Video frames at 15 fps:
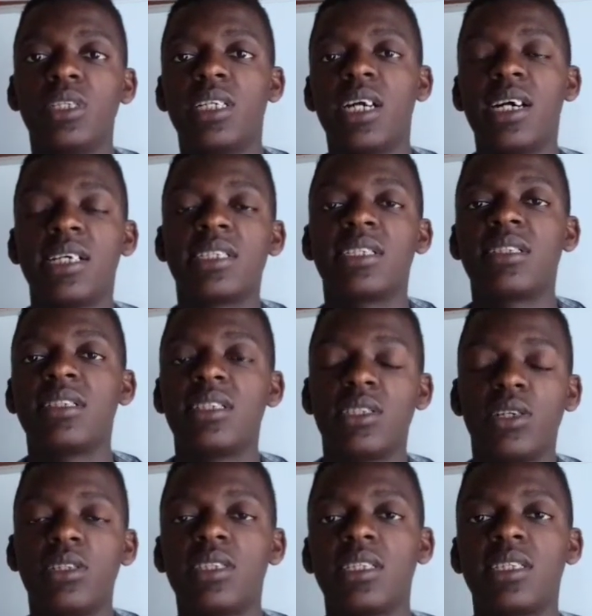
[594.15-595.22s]
It has
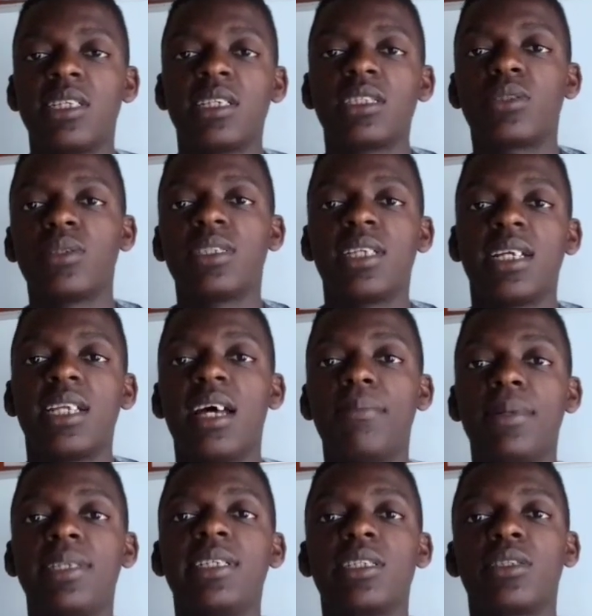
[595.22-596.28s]
those things which are
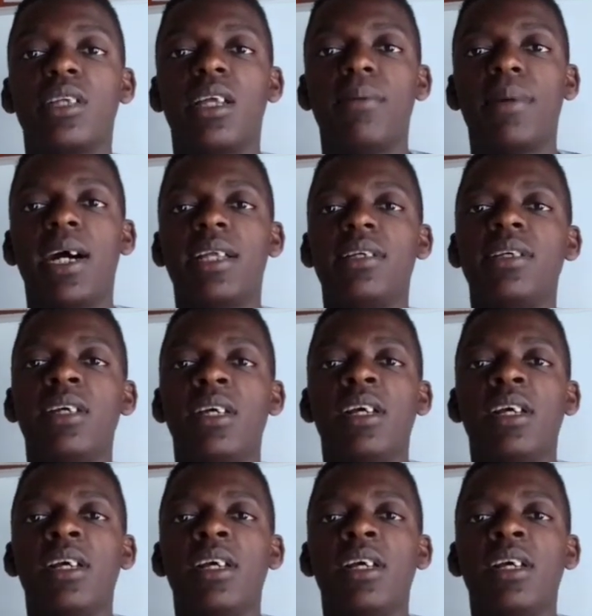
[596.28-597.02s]
damaging to the body.